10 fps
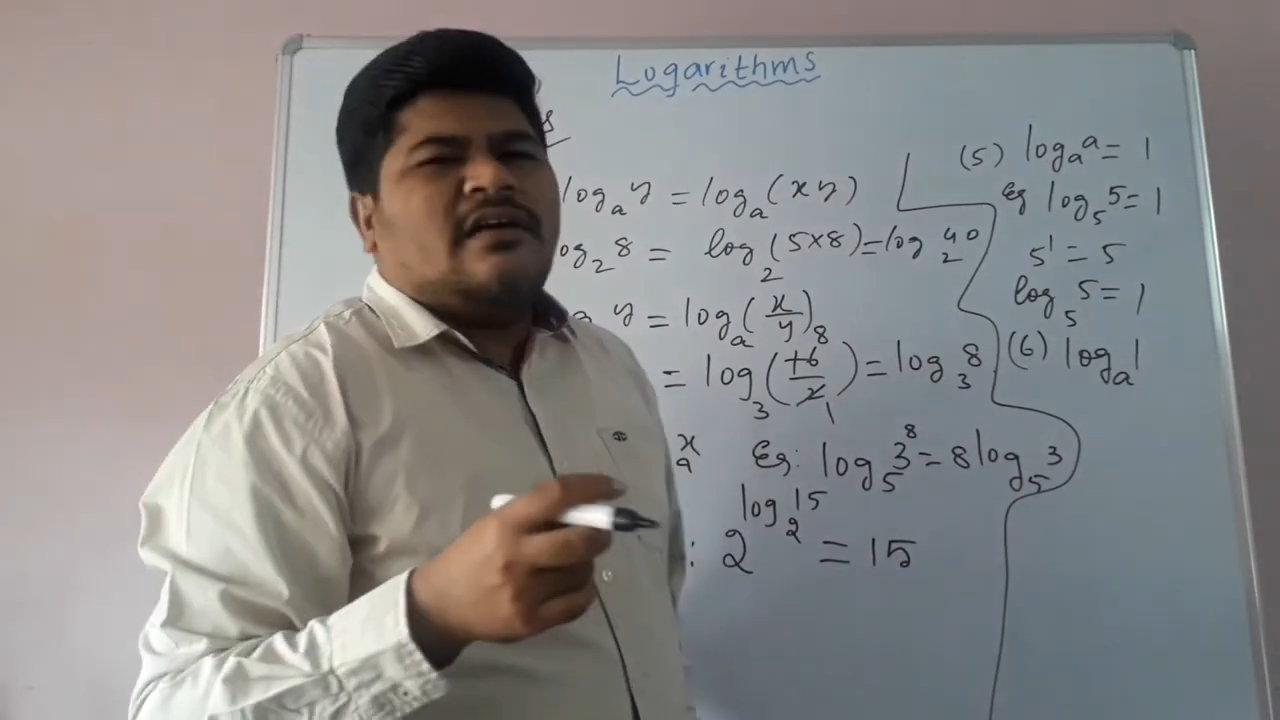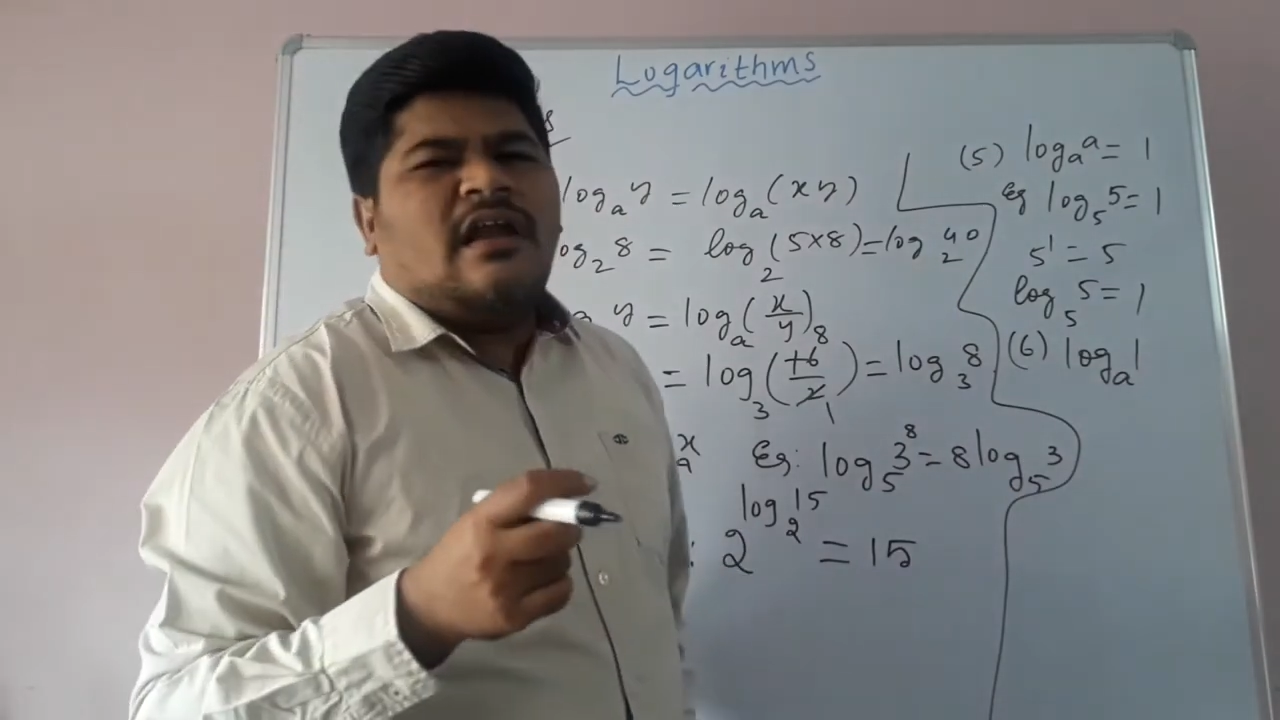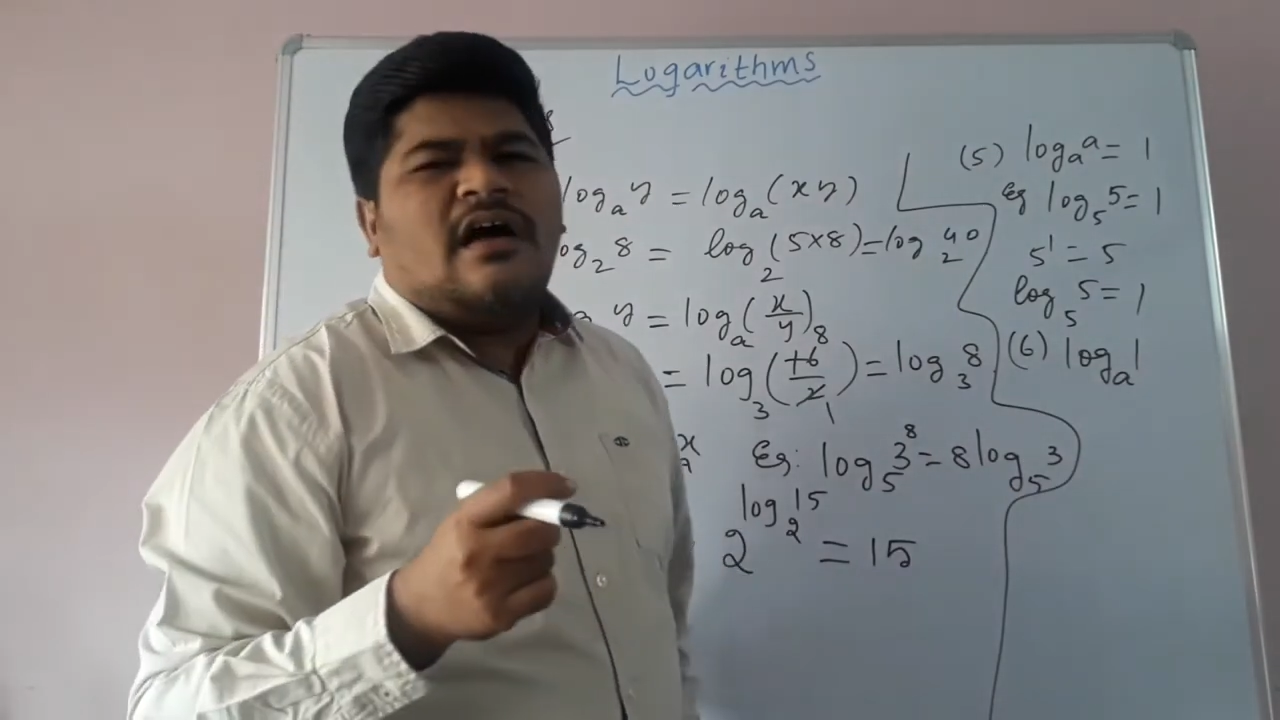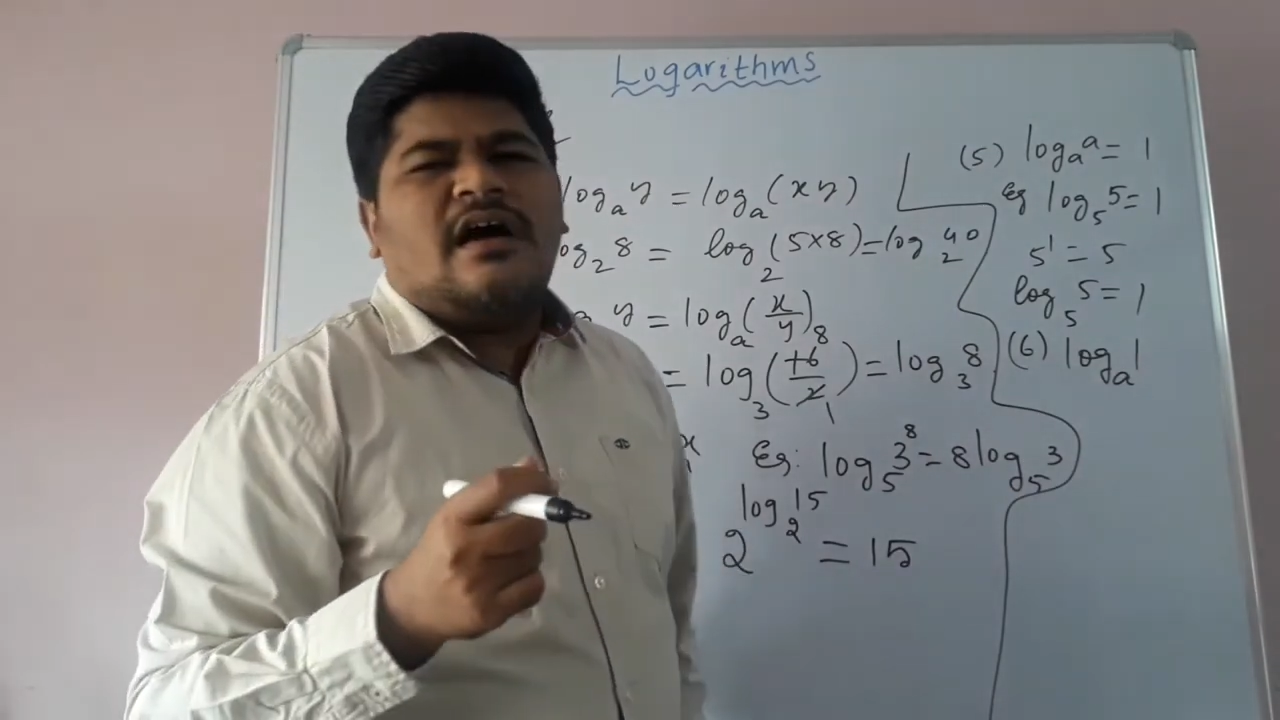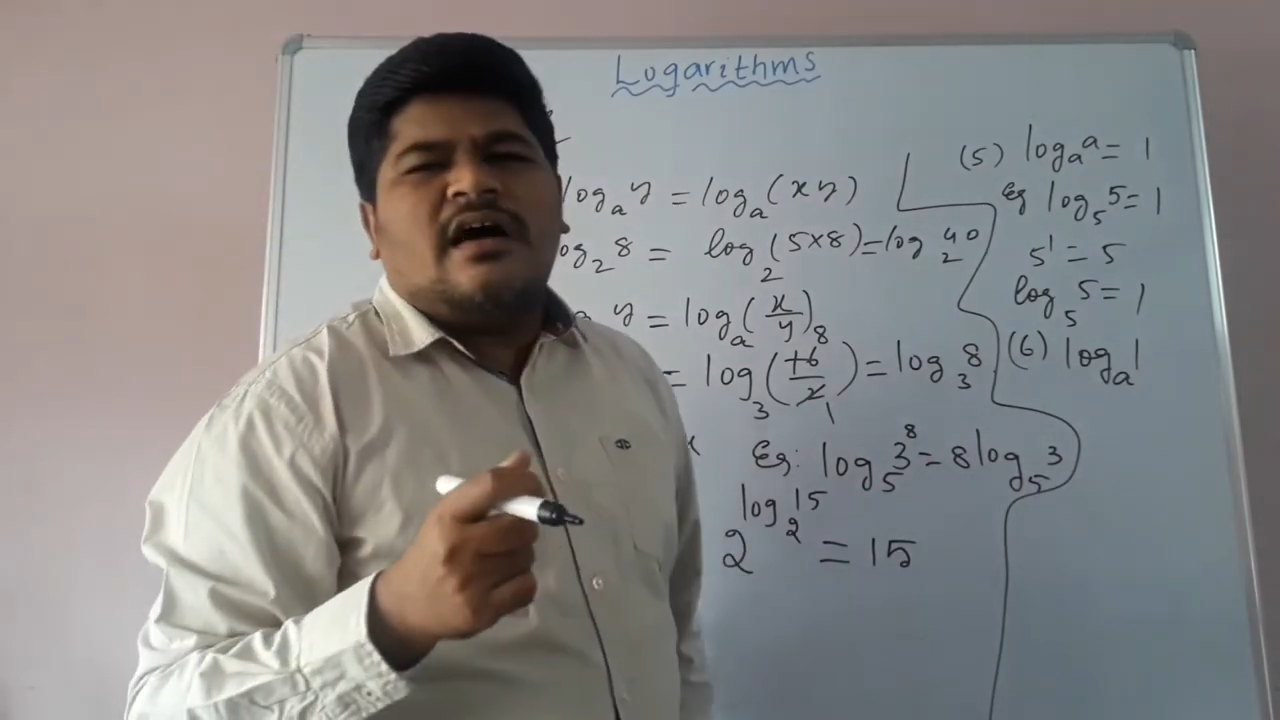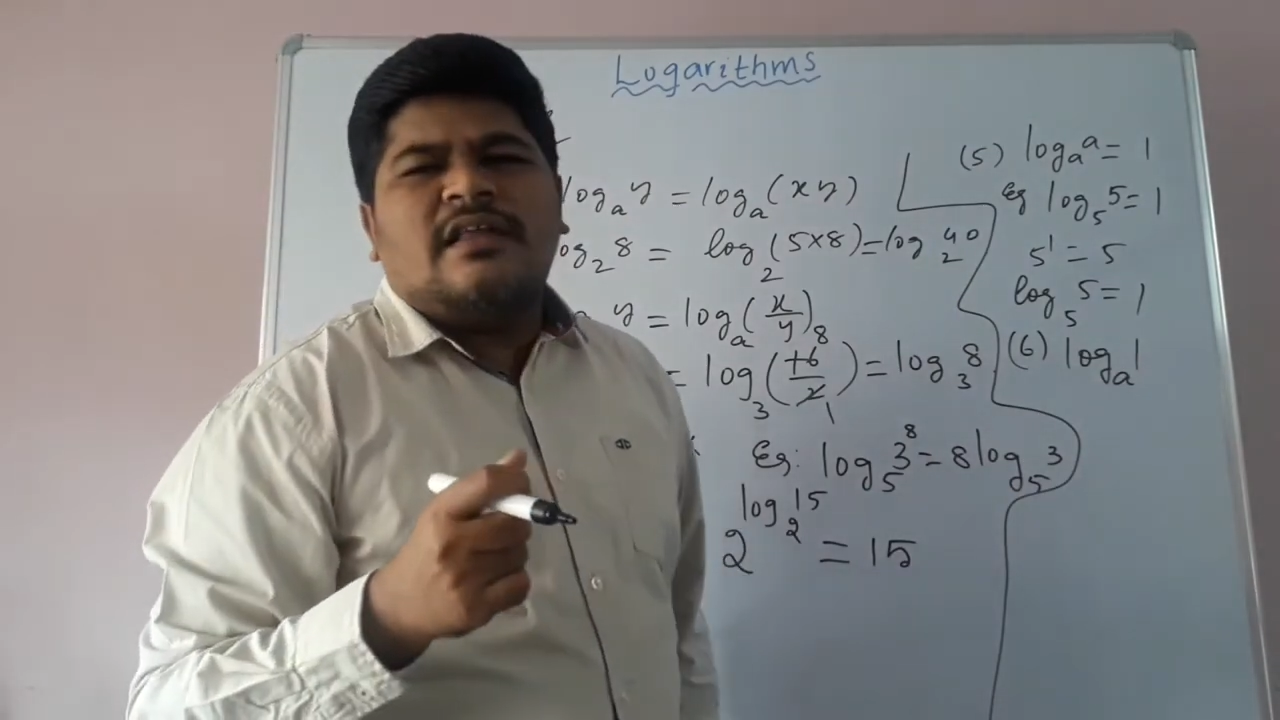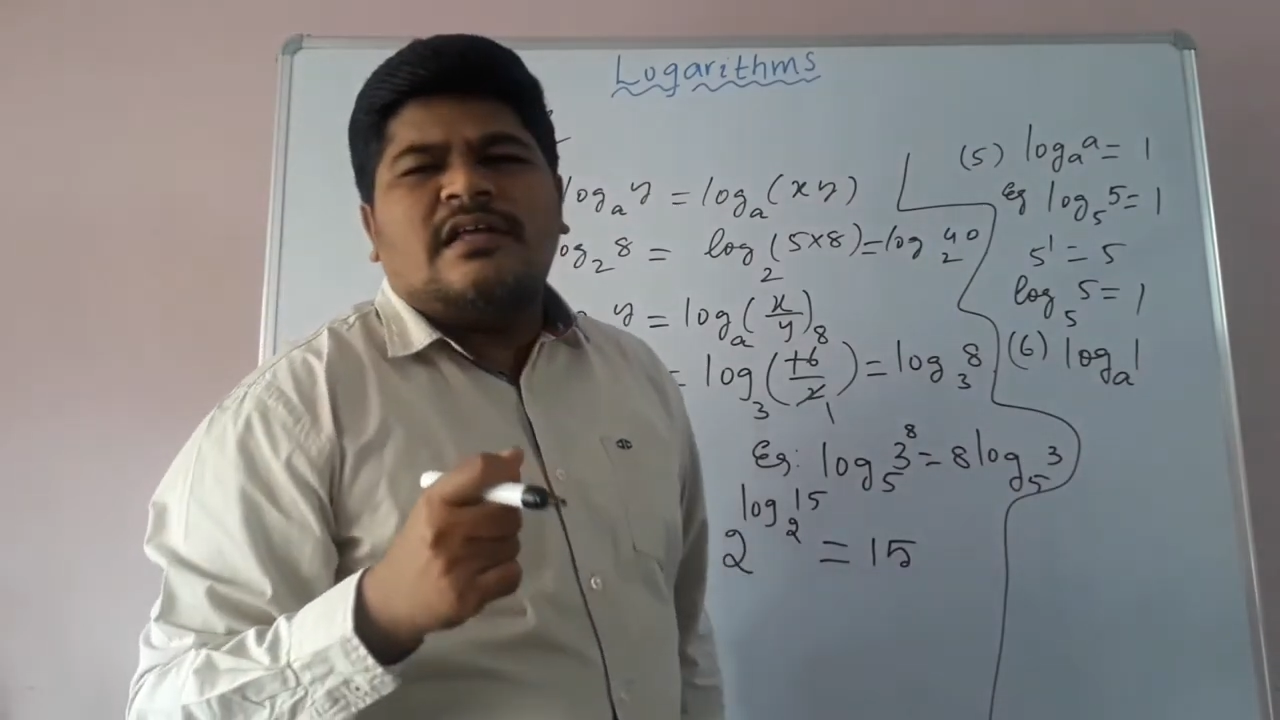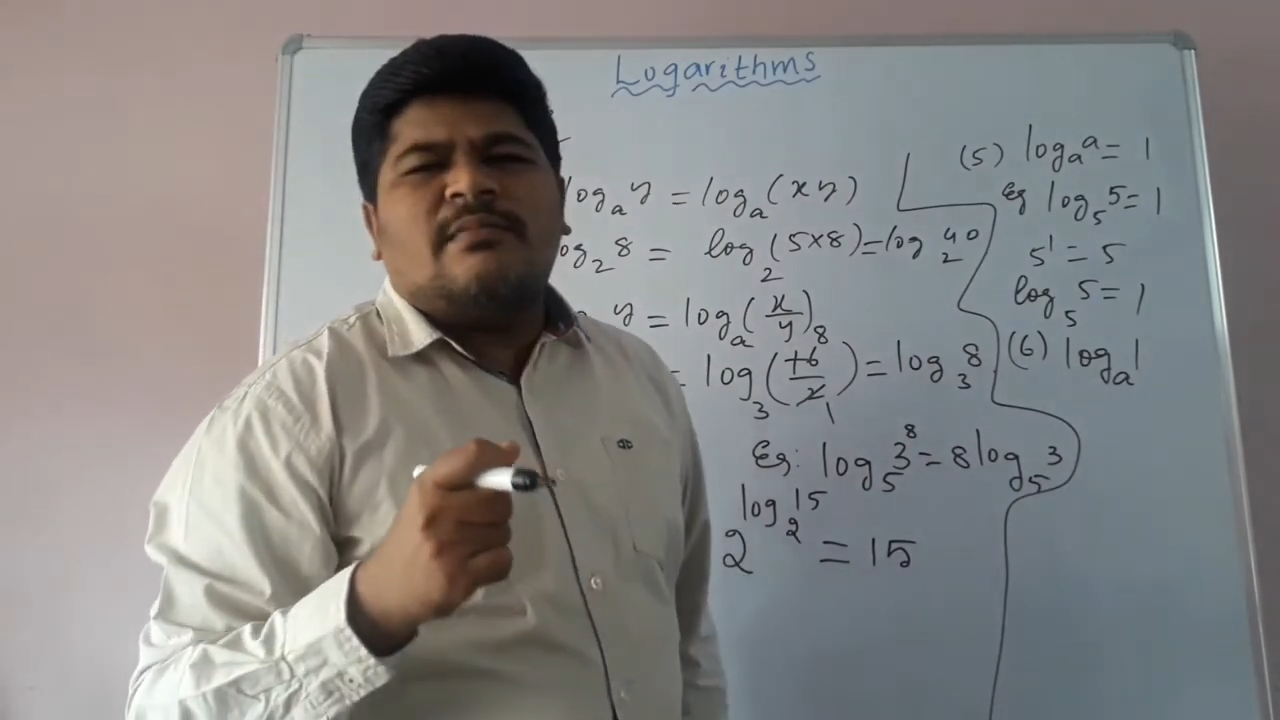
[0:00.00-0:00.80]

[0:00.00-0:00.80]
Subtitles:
logarithm